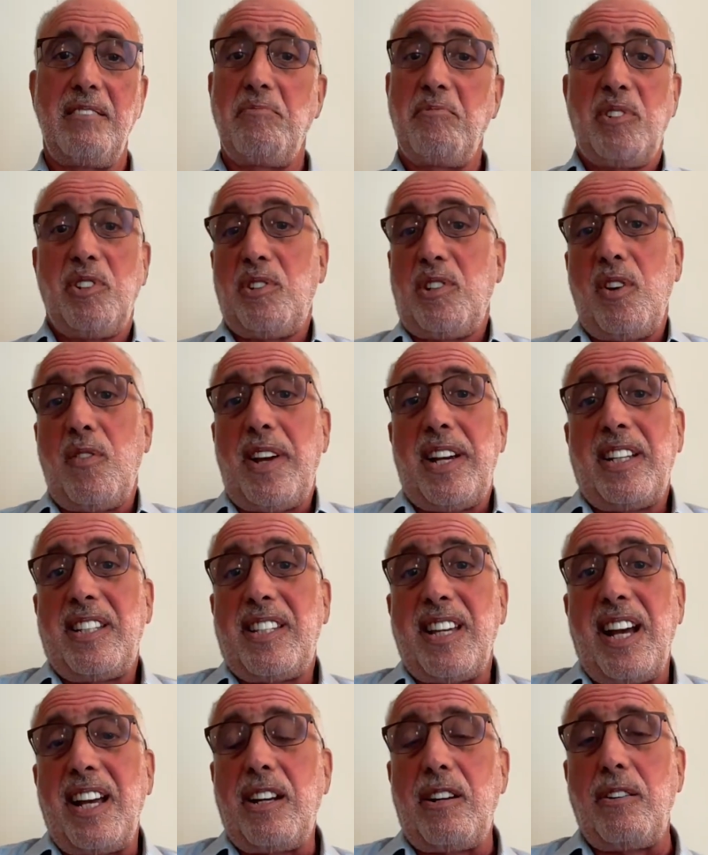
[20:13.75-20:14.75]
There's no
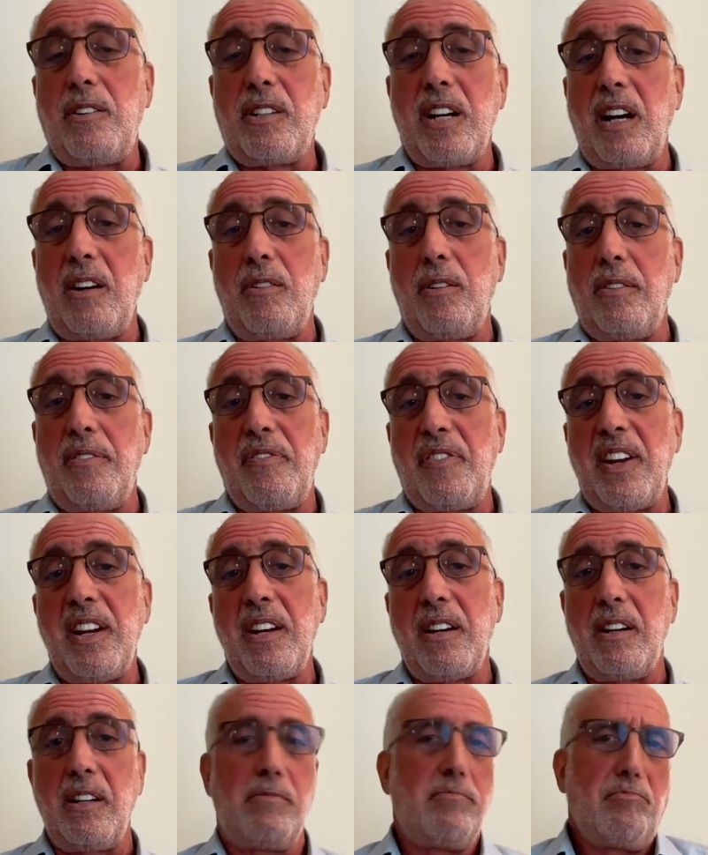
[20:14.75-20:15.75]
anxiety or
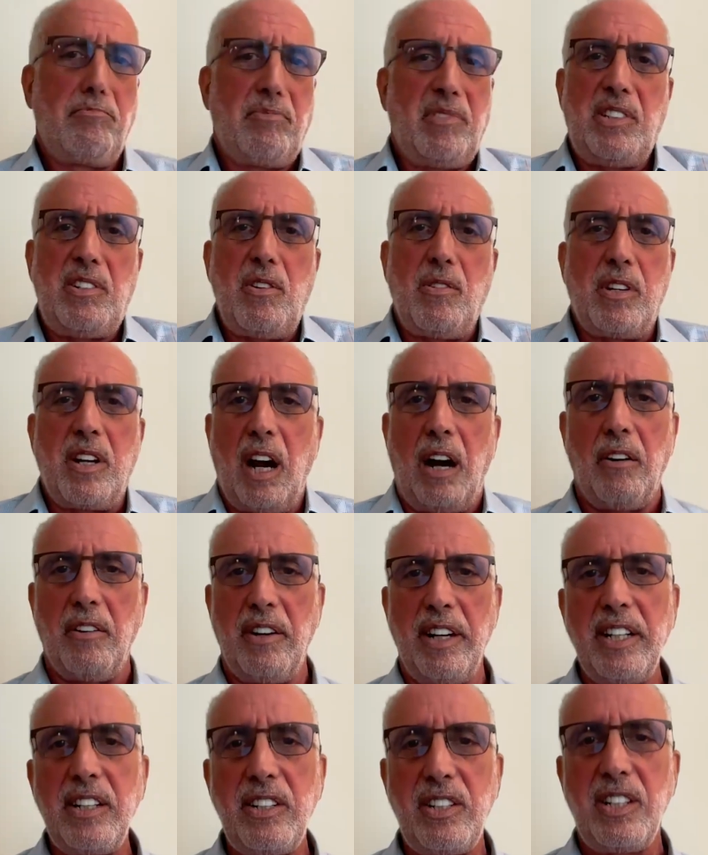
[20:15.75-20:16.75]
fear. There's no
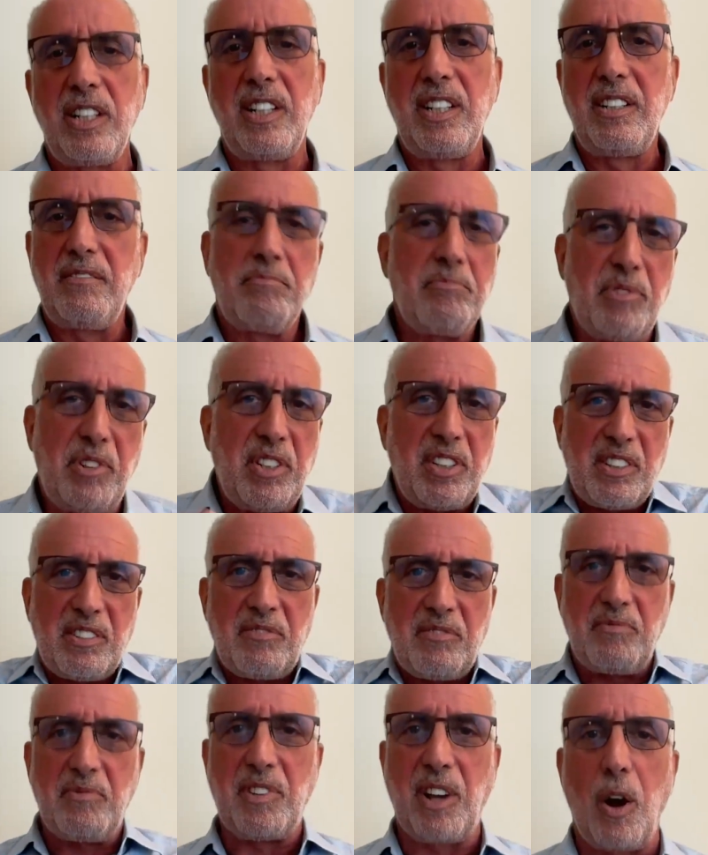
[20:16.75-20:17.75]
courage. You're just
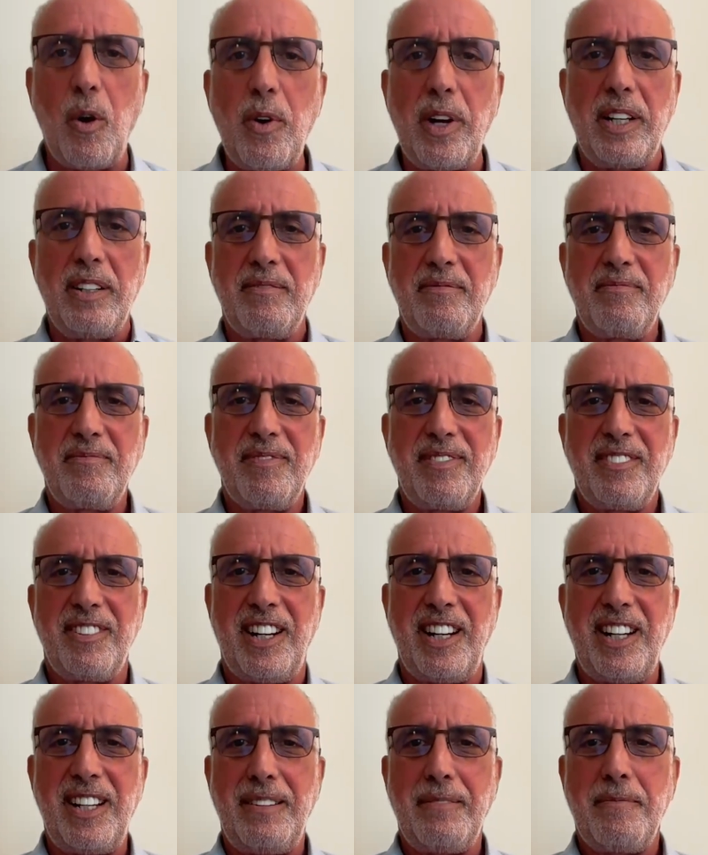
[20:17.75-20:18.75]
going,
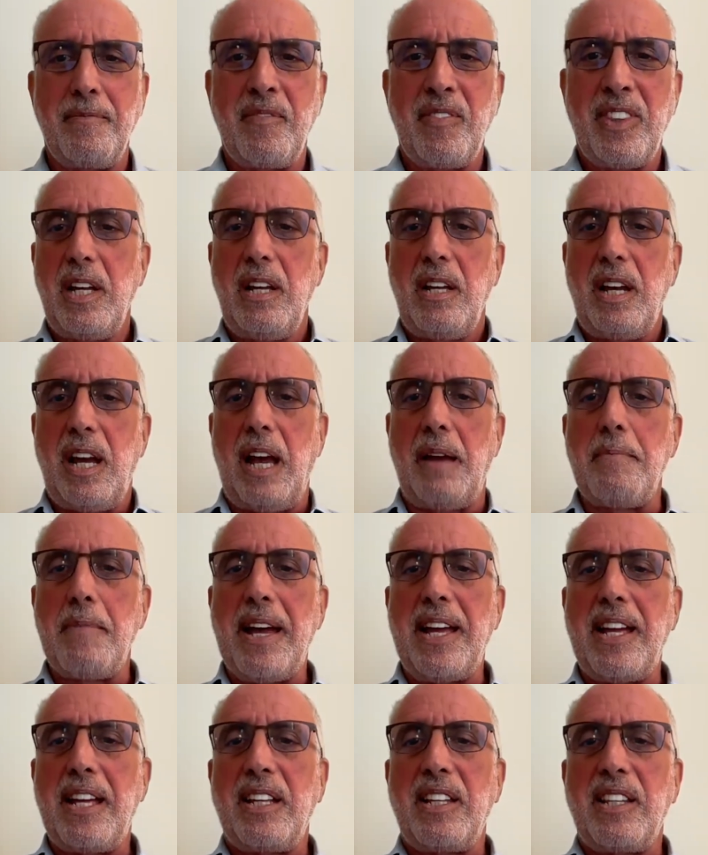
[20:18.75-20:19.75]
right? I
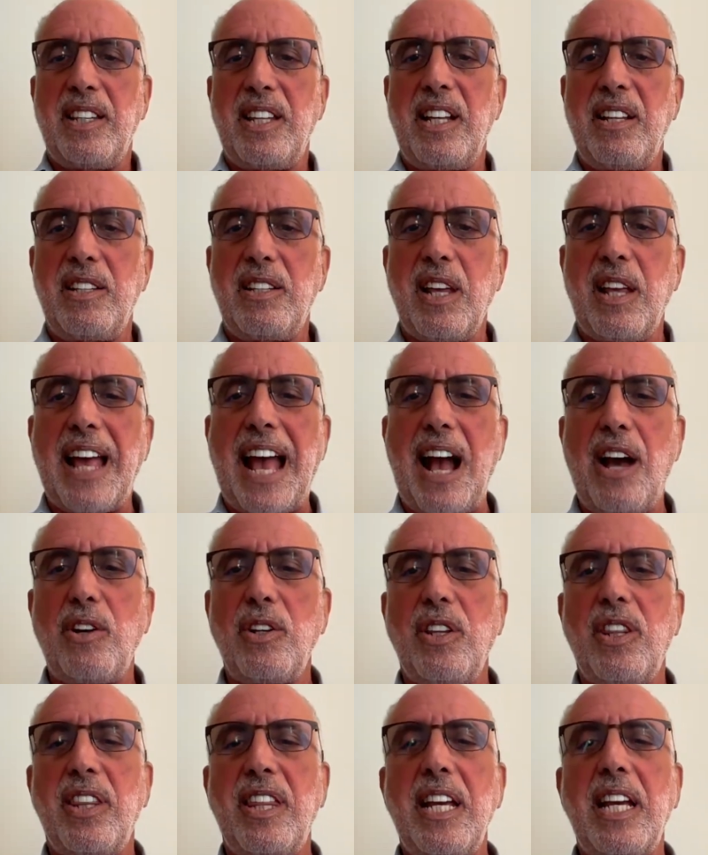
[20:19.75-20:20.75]
mean, how to
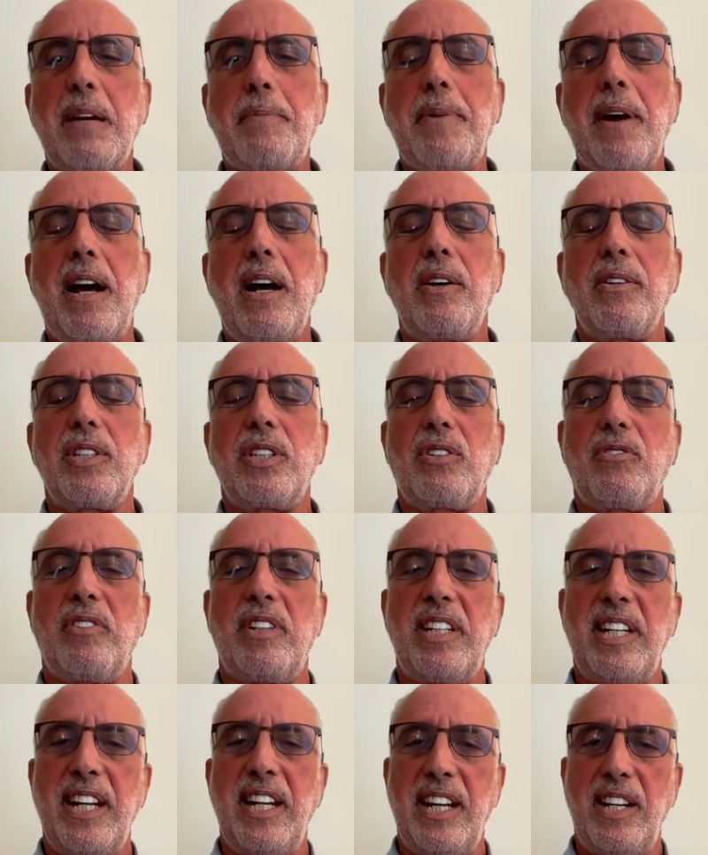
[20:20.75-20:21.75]
think about
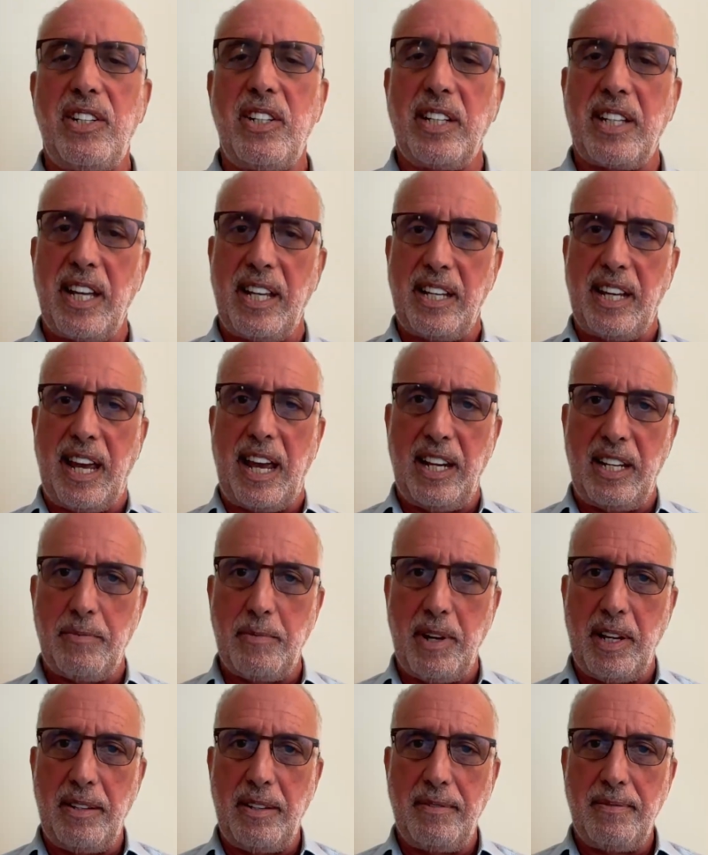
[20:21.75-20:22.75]
strategic
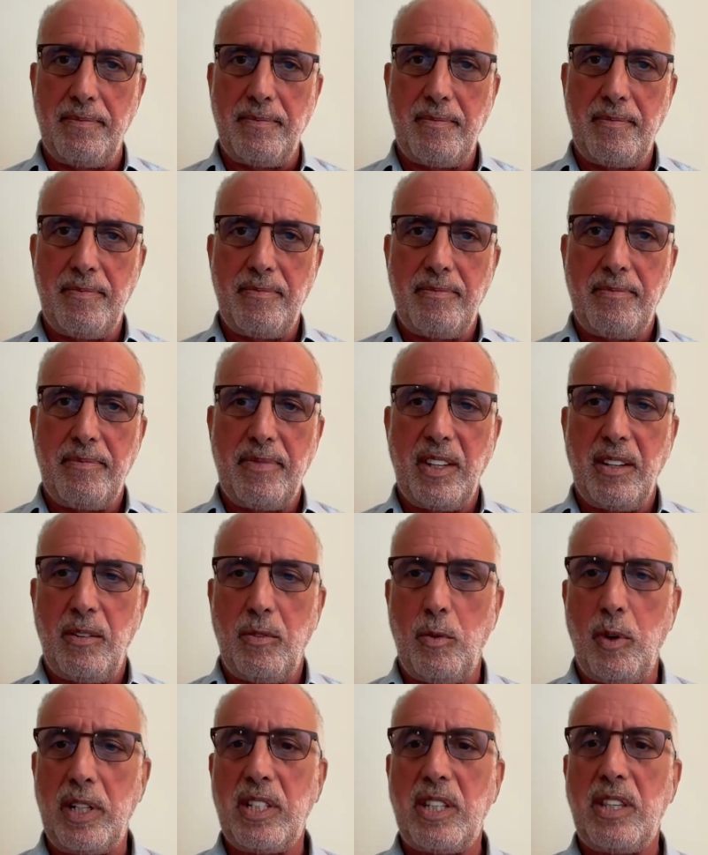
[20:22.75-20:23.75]
engagement.
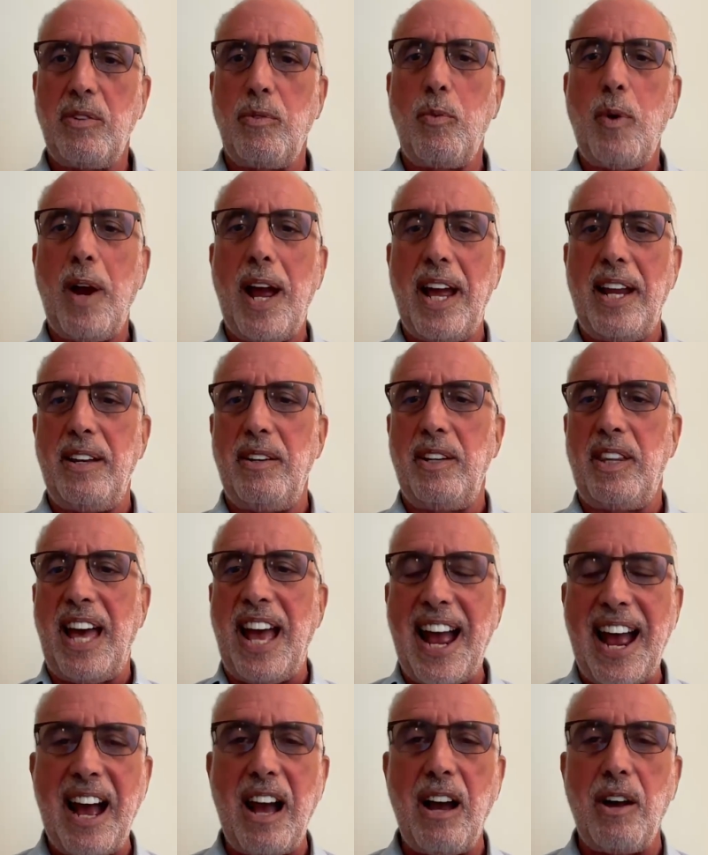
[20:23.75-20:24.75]
What's the when, the
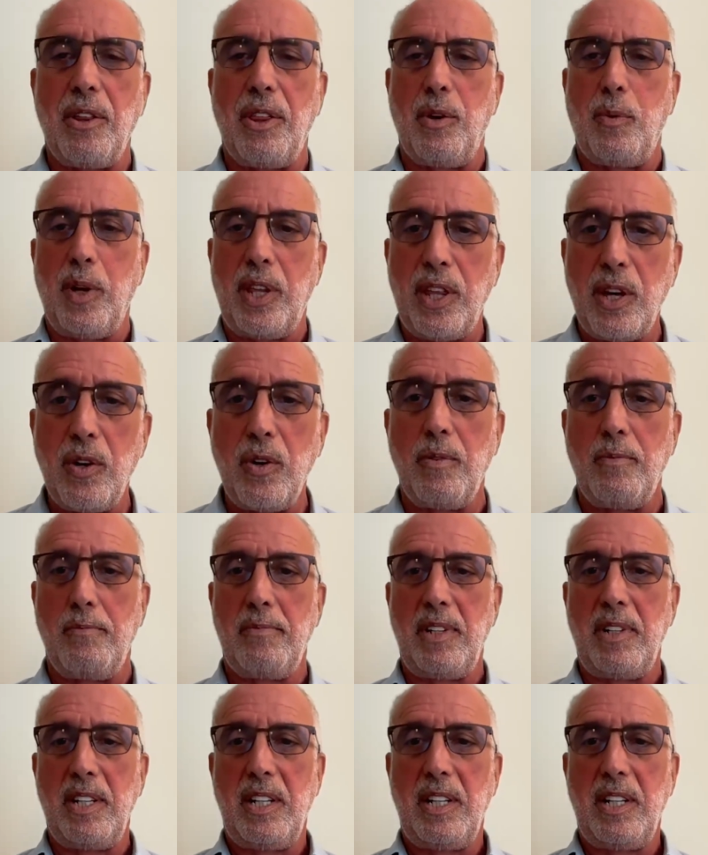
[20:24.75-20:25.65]
how, the with whom?